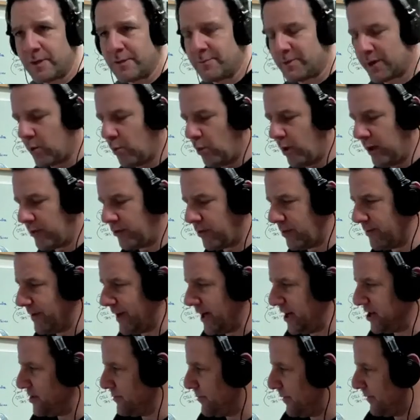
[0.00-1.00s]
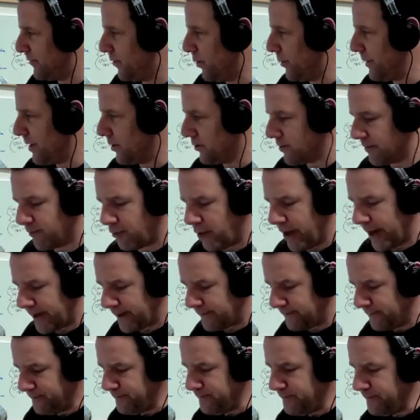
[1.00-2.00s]
But I want to remind you before we go to
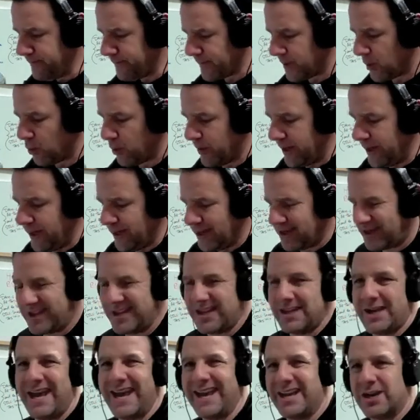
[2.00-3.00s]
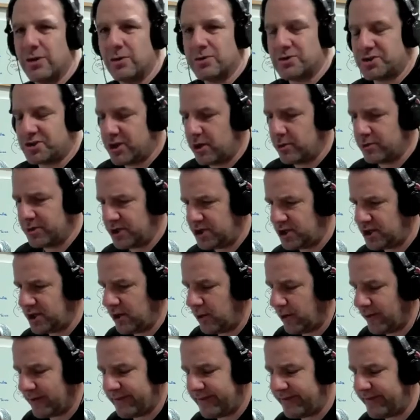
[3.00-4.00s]
break that we at the Hey Coach Tony
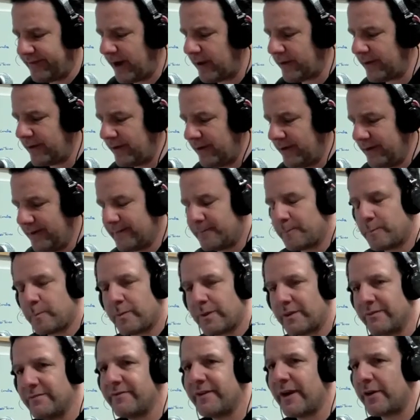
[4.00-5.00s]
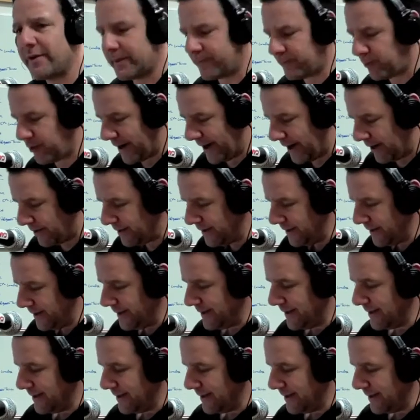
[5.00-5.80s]
Show are very, very proud